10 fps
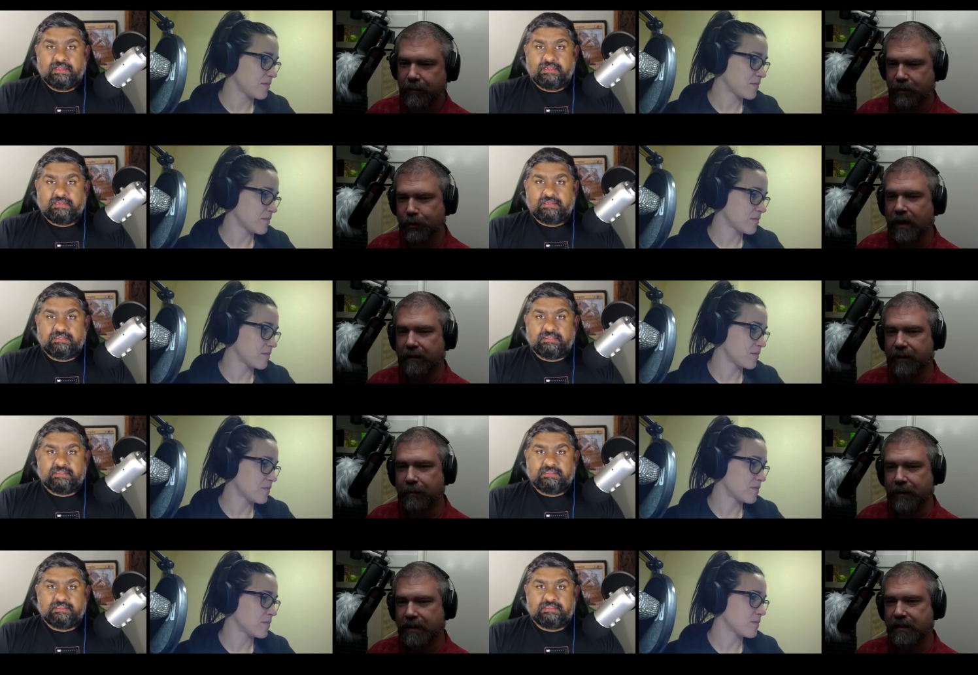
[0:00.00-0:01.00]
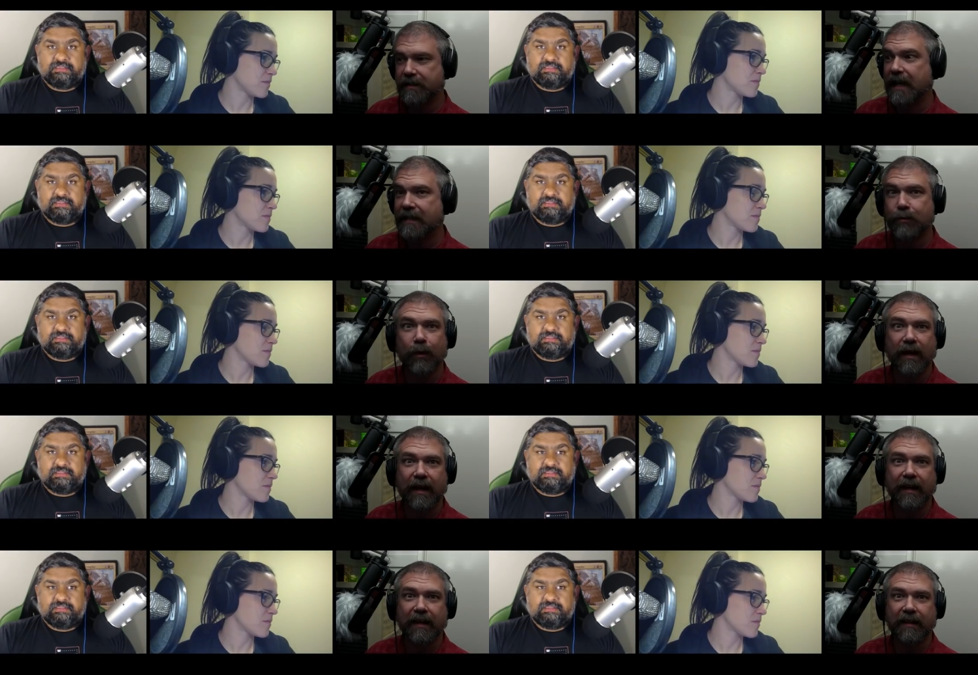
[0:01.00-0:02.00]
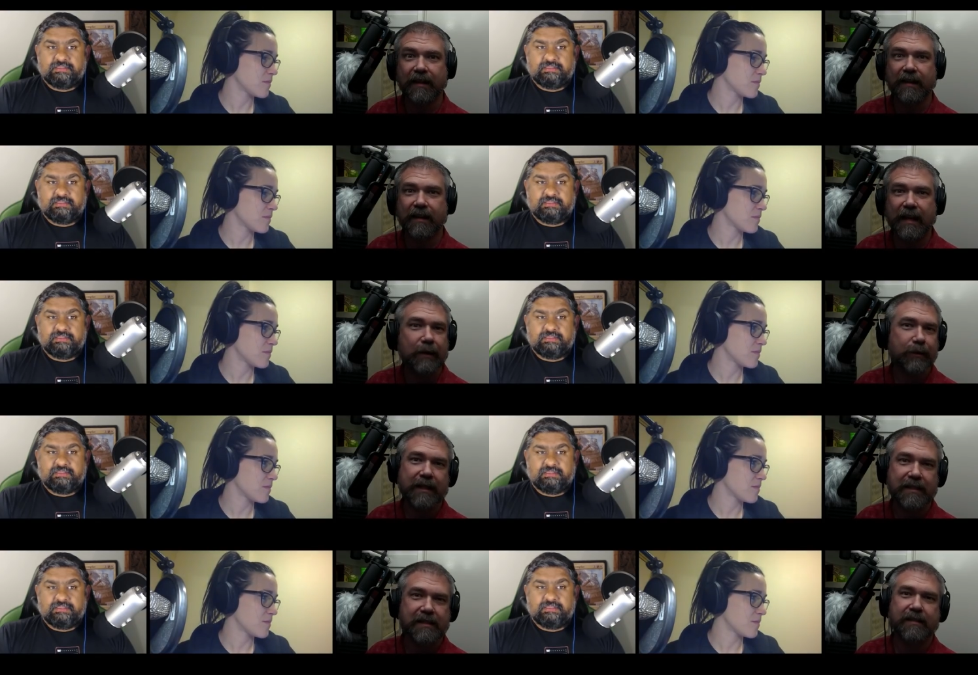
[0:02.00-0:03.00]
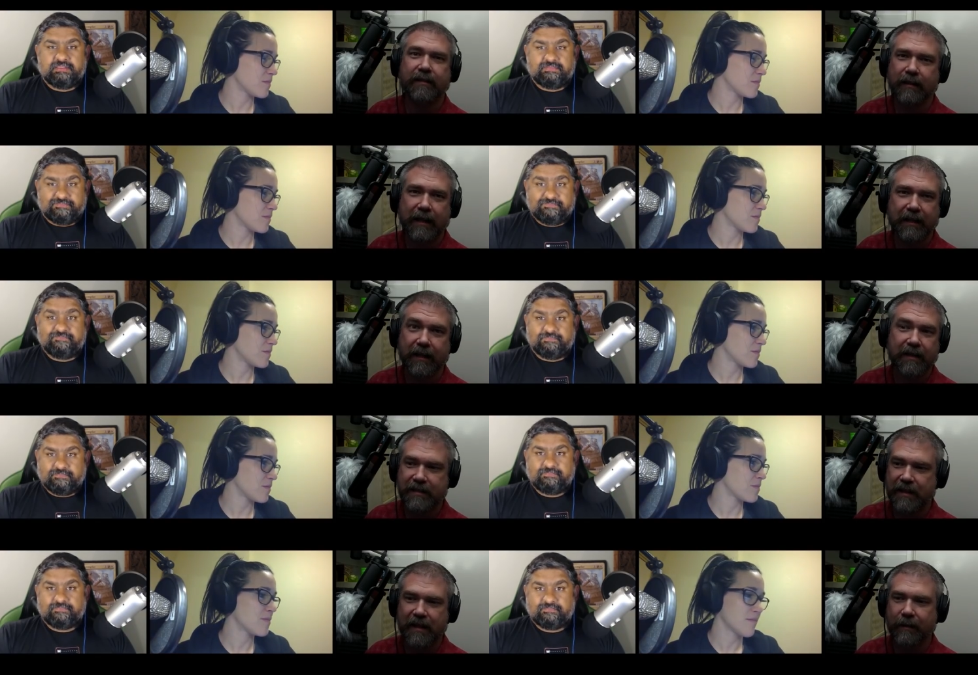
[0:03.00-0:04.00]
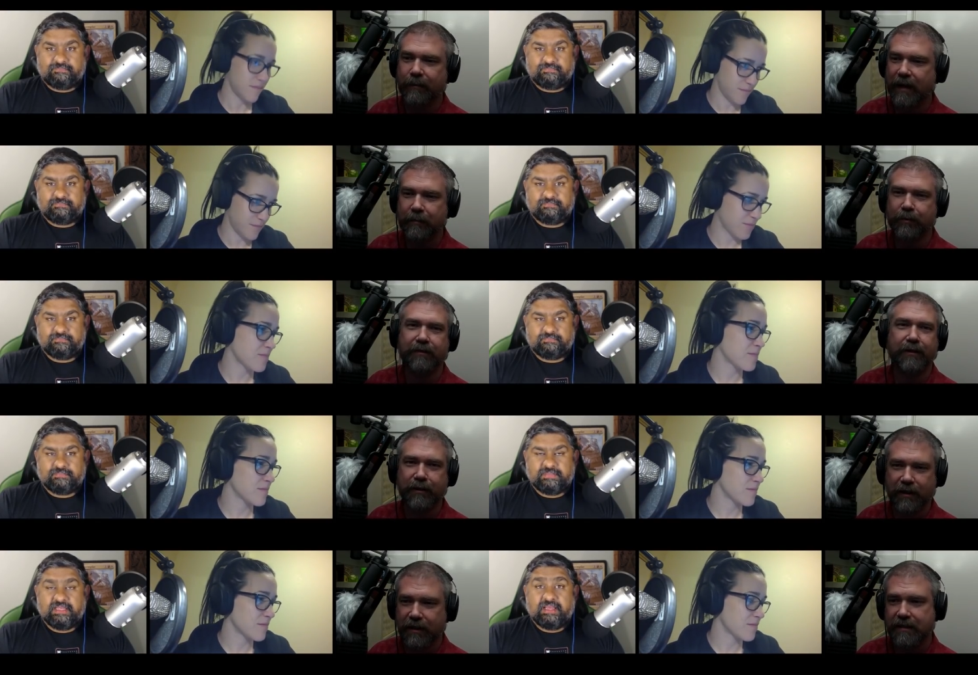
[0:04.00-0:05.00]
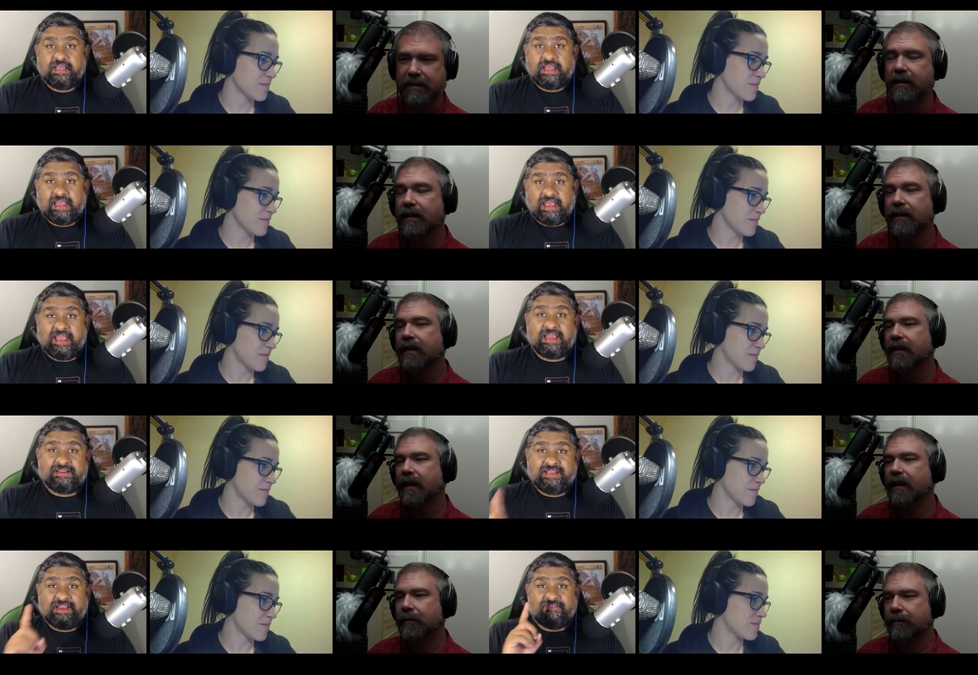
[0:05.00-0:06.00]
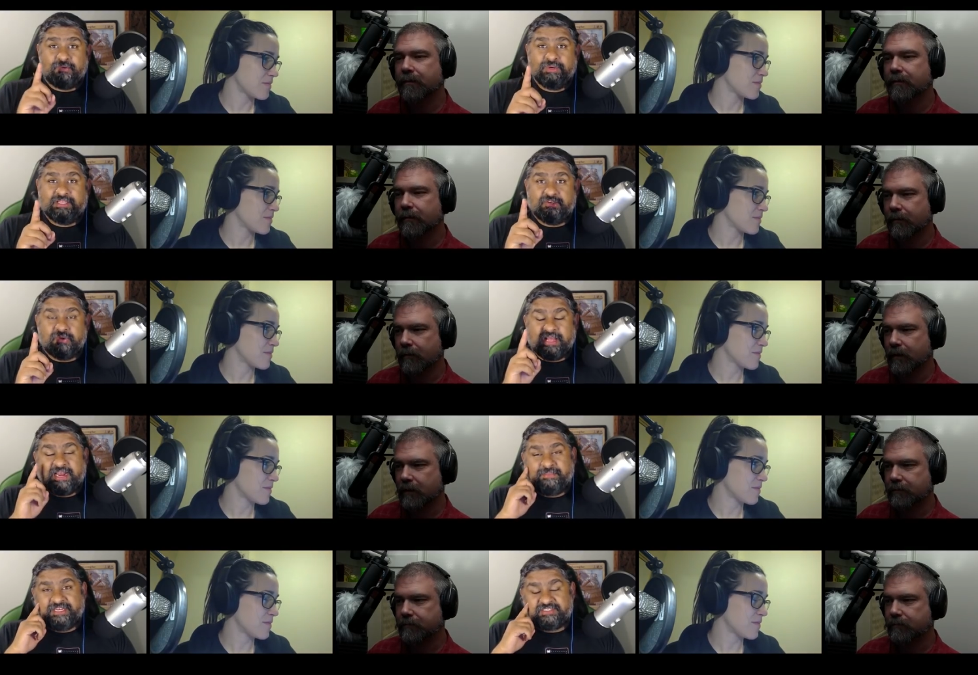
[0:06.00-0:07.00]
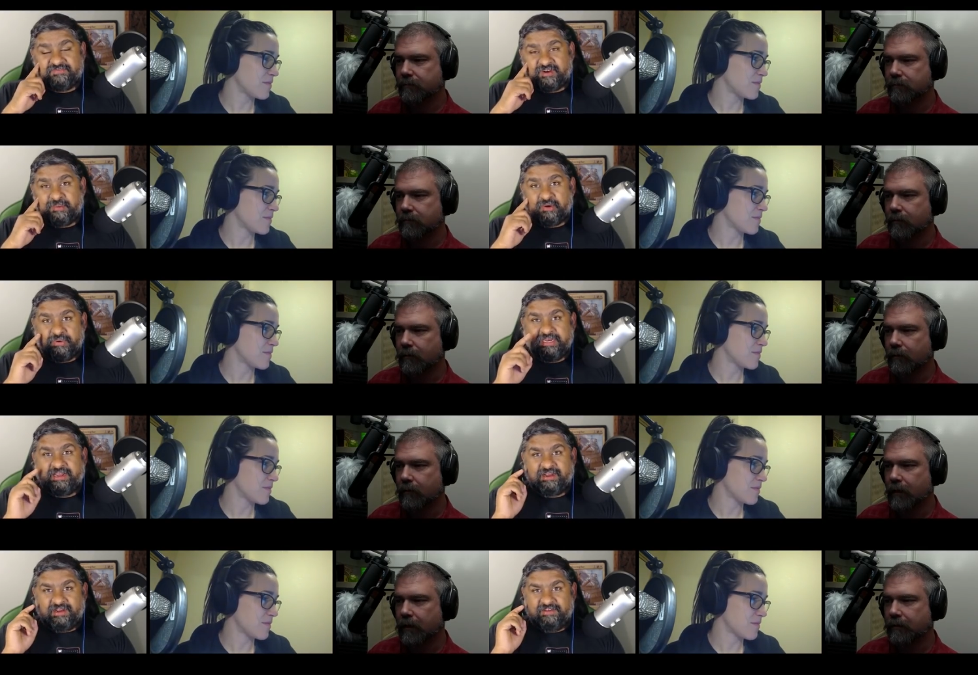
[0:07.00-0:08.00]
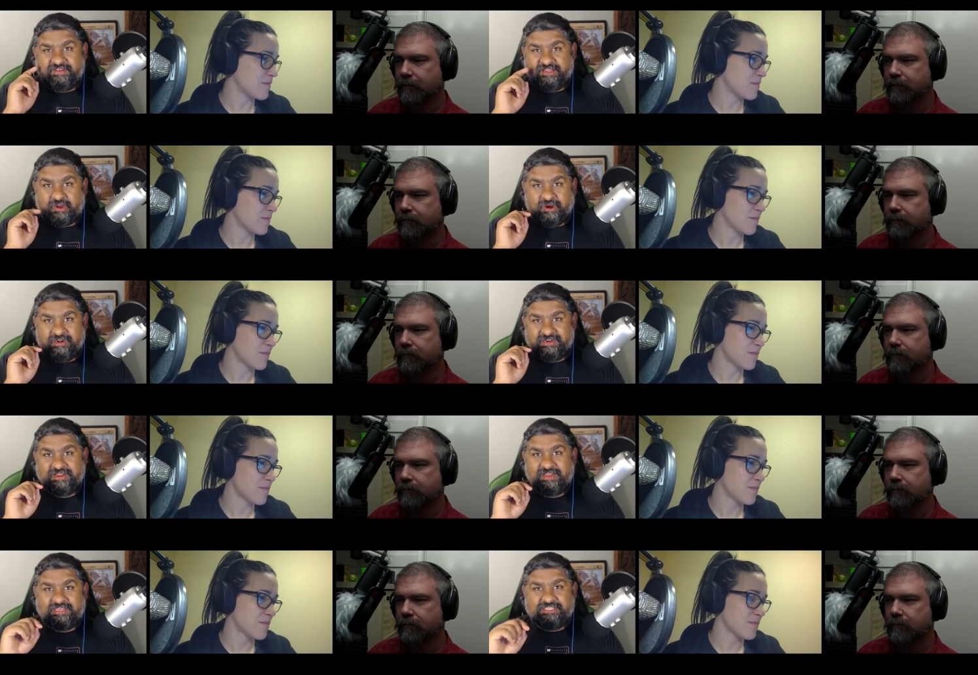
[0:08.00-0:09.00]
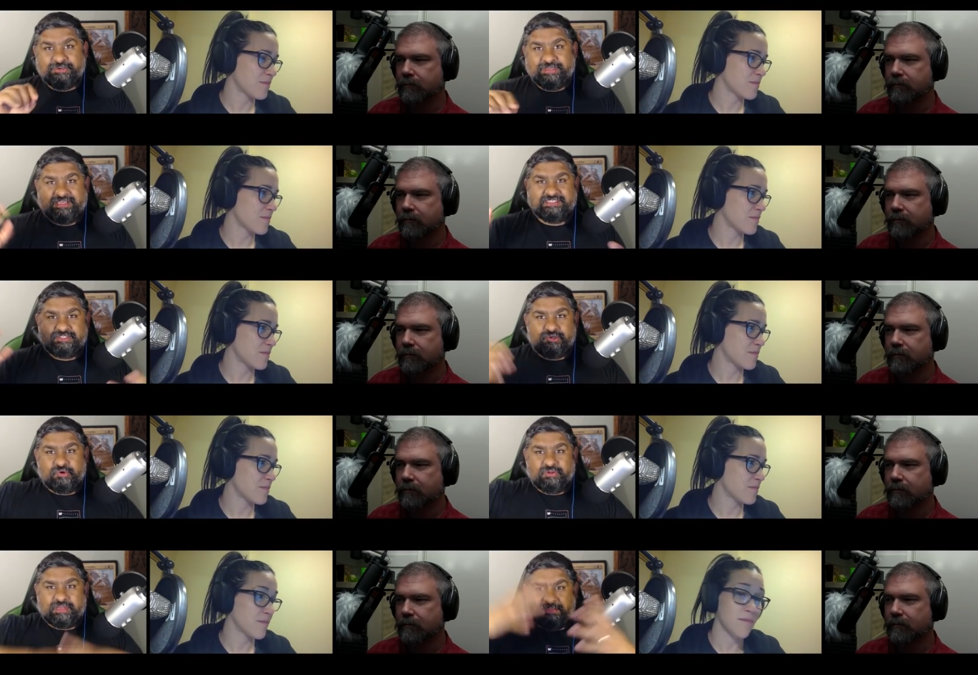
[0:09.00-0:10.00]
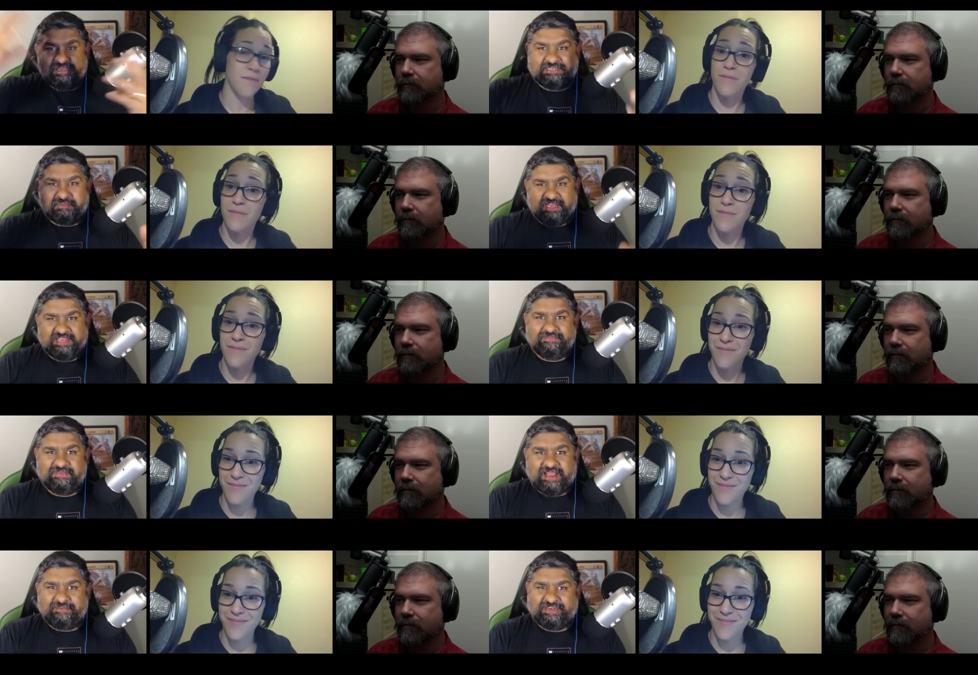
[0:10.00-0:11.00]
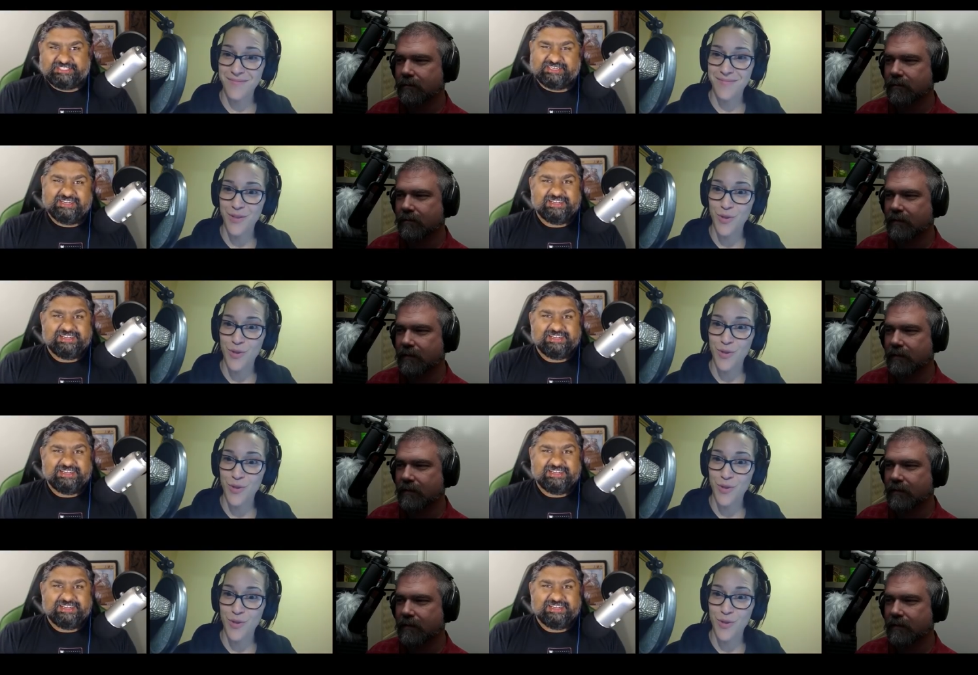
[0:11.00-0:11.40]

Speaker 1: the traffic because that's why outlets like us and them get preview cards. And um, they
Speaker 2: have a really cool animation from Arena of Ilharg doing his cool coming into play animation.